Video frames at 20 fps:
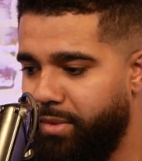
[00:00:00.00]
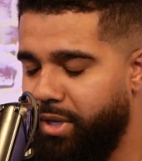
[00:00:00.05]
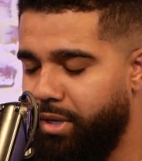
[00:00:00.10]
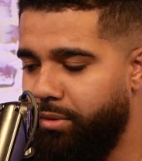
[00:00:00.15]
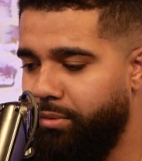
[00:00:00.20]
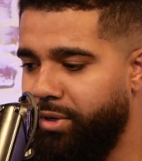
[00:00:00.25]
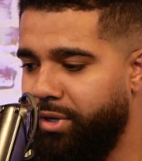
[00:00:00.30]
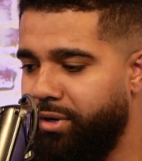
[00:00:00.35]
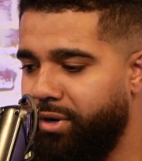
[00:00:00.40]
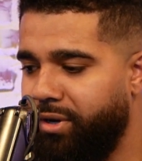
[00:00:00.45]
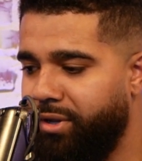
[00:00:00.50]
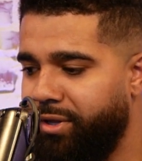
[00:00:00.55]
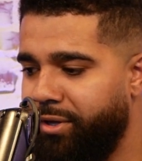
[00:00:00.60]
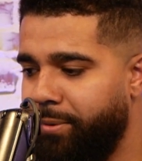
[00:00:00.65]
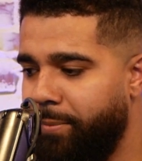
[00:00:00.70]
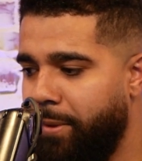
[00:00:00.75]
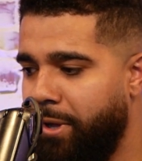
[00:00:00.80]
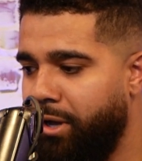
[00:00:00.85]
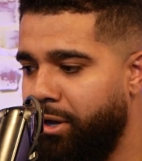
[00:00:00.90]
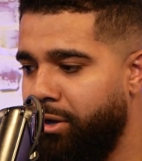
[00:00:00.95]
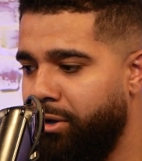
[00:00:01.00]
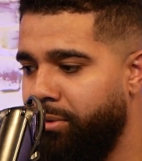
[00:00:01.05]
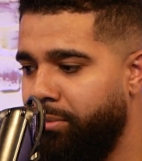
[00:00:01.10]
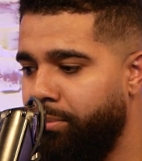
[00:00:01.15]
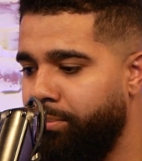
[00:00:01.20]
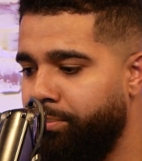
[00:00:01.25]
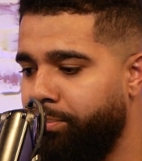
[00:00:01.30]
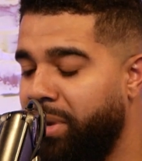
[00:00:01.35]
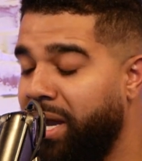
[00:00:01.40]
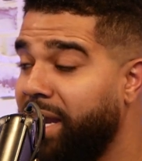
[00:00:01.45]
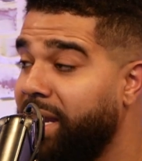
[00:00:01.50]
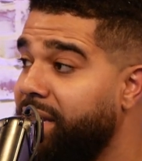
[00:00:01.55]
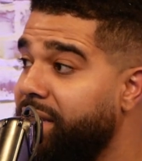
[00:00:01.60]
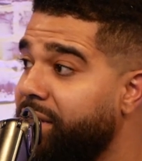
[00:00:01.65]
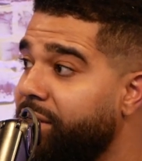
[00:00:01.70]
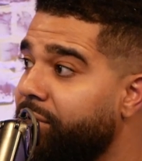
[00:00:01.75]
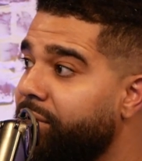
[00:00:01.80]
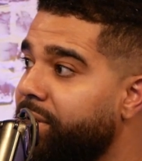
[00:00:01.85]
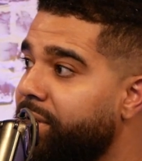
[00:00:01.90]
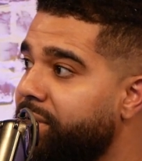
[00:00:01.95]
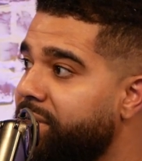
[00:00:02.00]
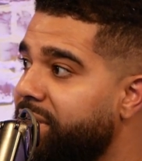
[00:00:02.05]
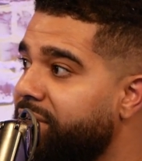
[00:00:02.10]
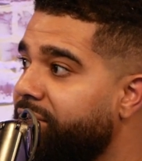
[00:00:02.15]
you call it? Pioneering